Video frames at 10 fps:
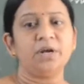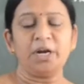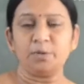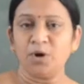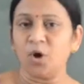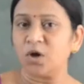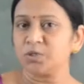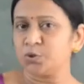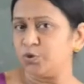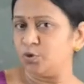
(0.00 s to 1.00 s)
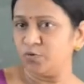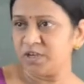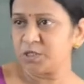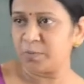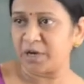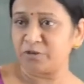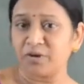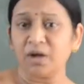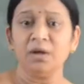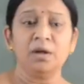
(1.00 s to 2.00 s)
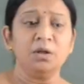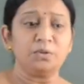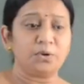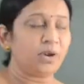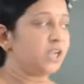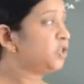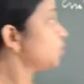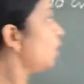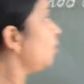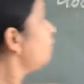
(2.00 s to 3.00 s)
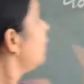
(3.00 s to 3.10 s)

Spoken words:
it belongs to UV spectra. The range of